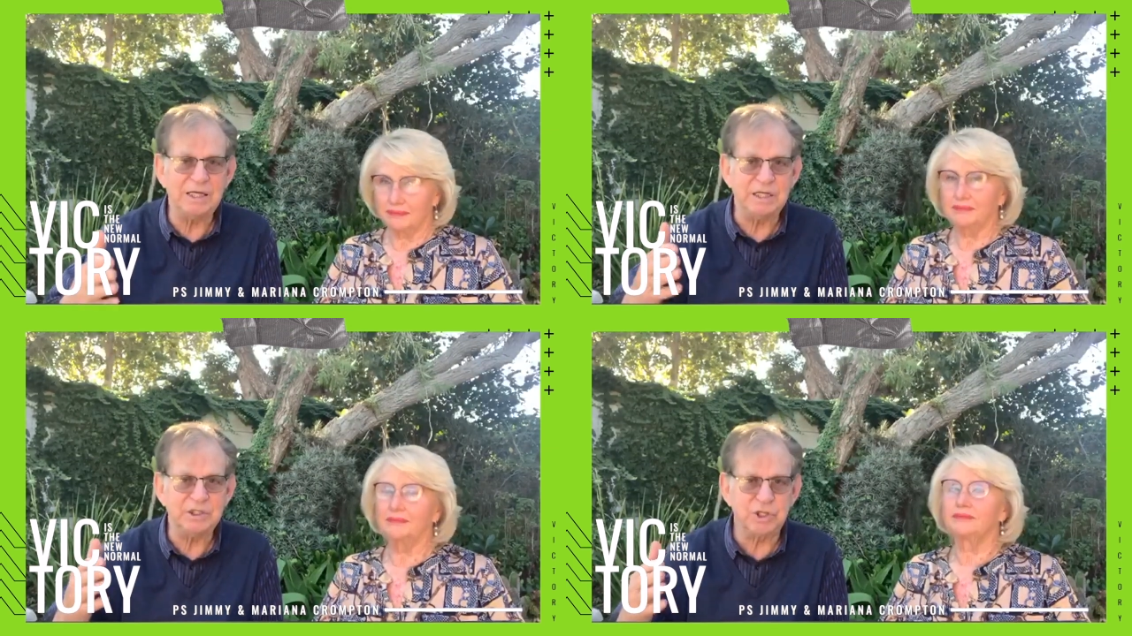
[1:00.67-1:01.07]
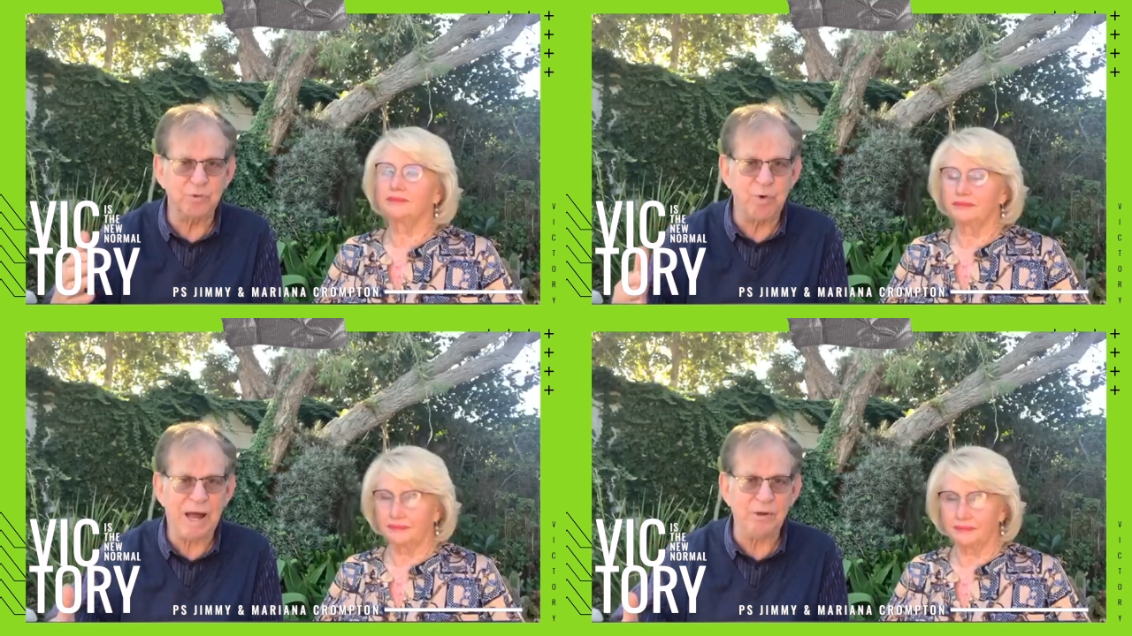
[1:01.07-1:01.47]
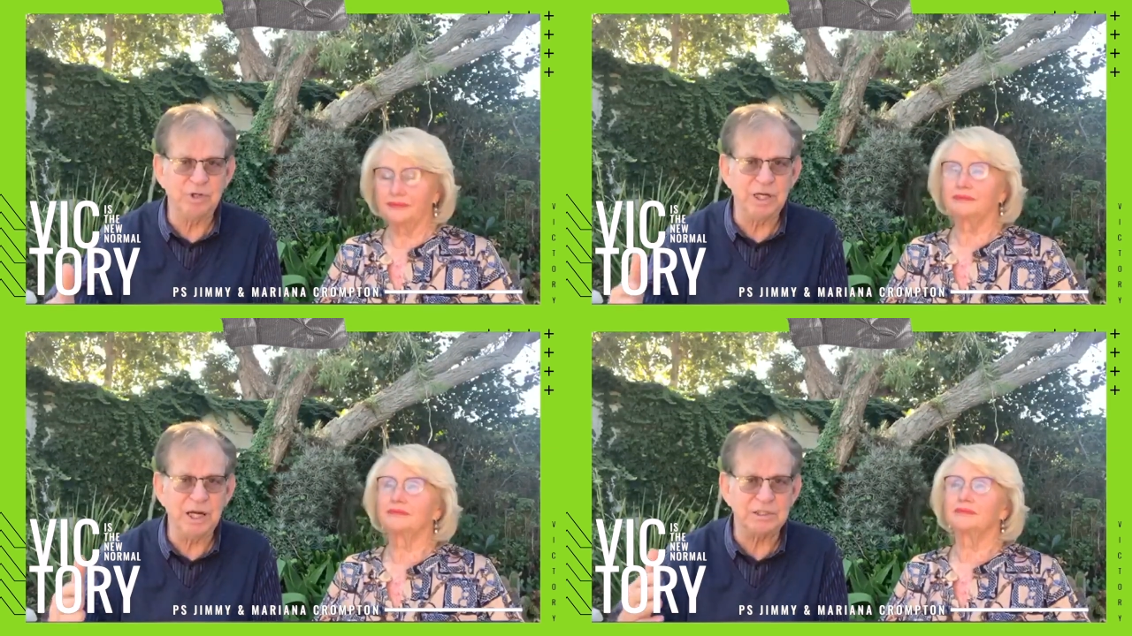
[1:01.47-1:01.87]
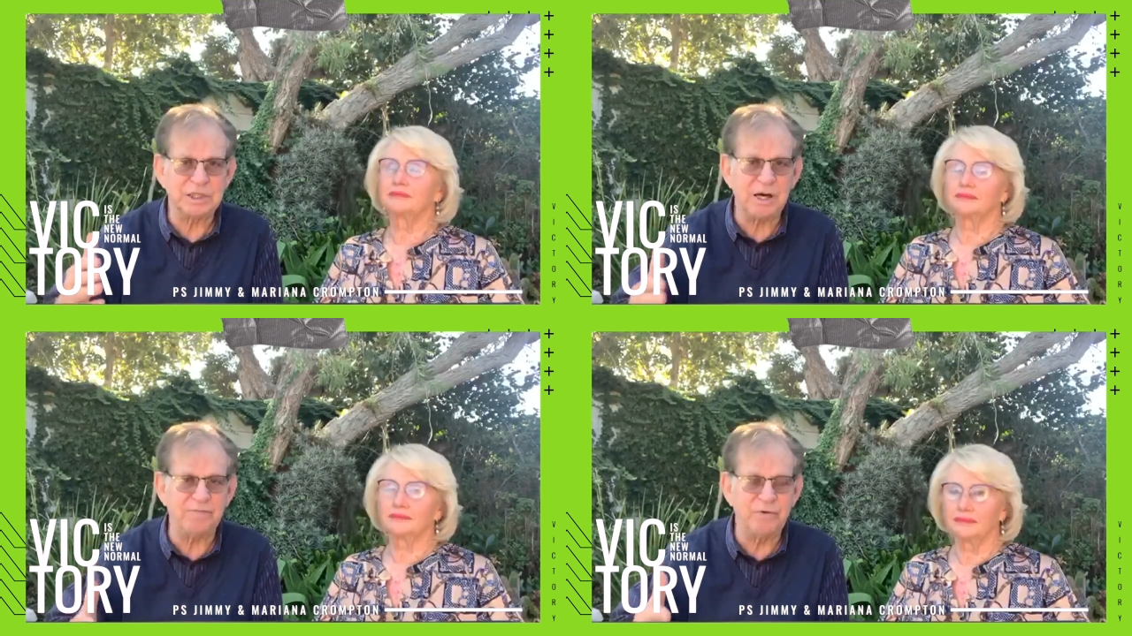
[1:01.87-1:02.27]
Speaker 1: He's surrounding us,
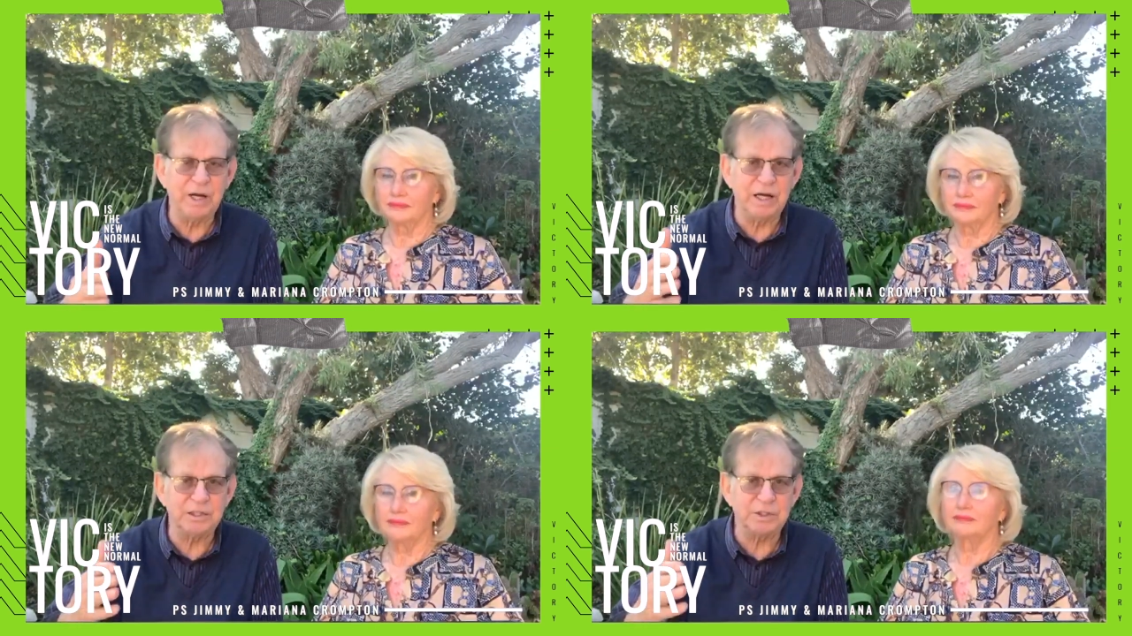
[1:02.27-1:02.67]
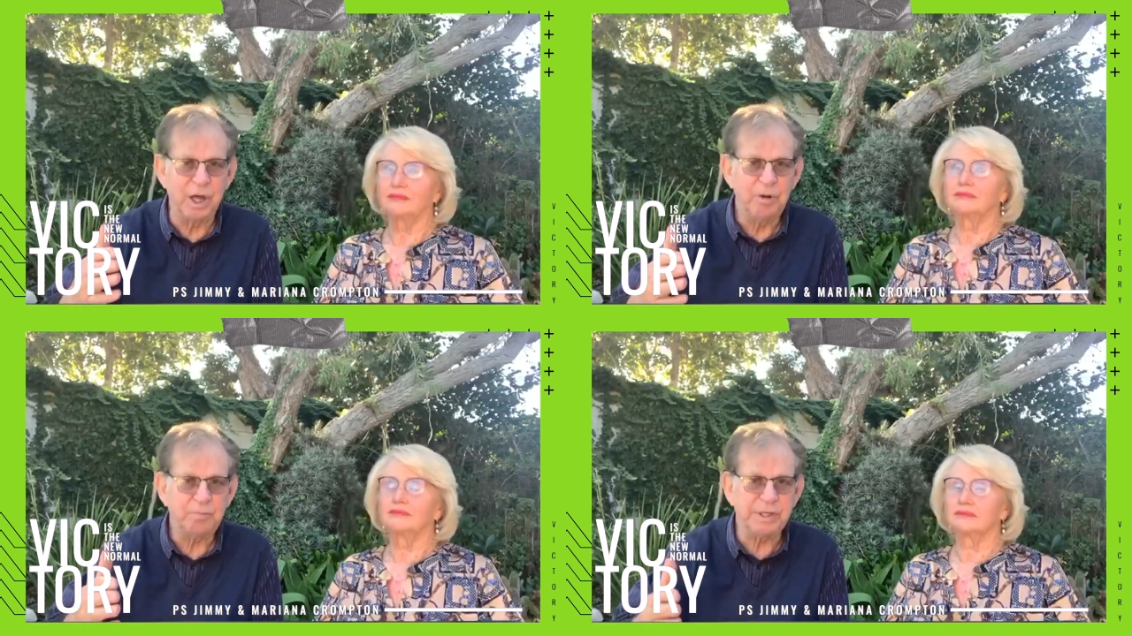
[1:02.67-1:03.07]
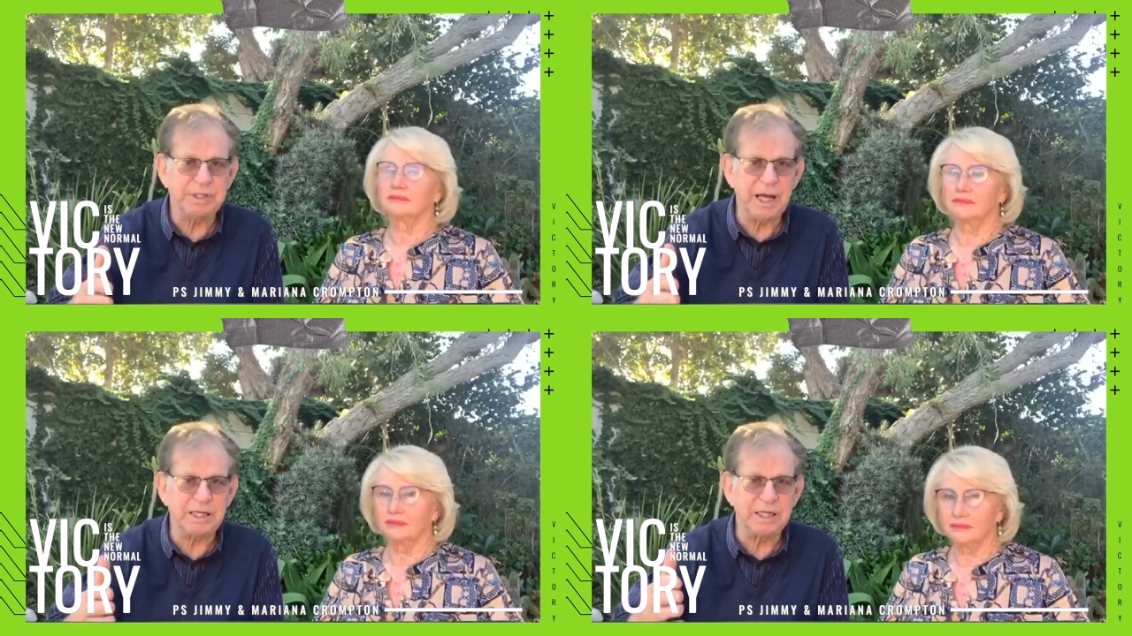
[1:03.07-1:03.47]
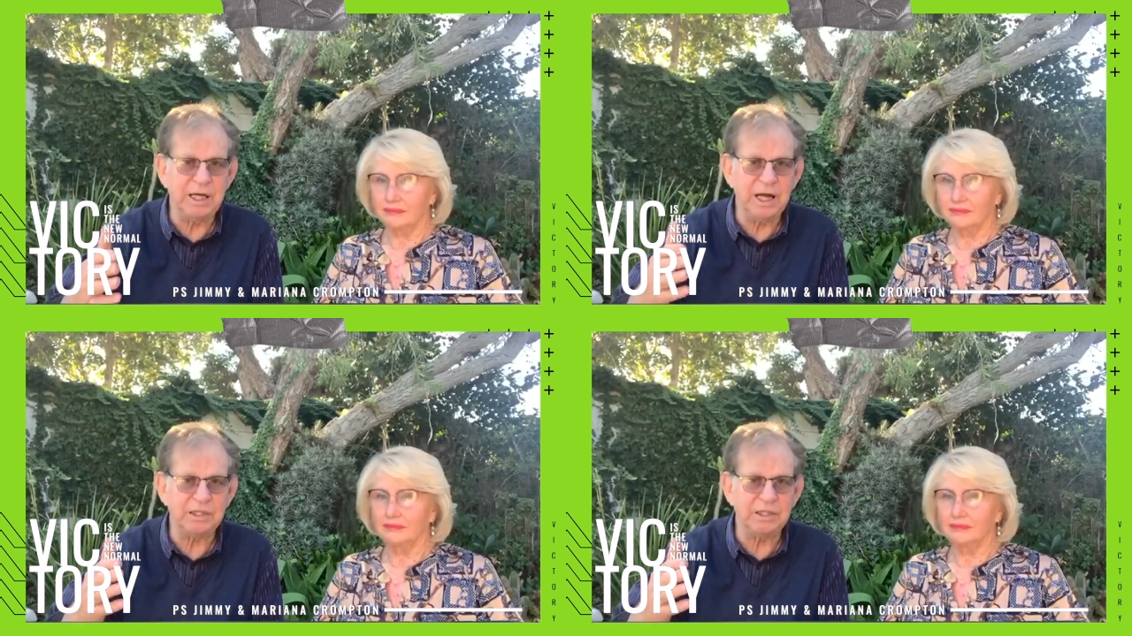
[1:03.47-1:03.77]
covering us, protecting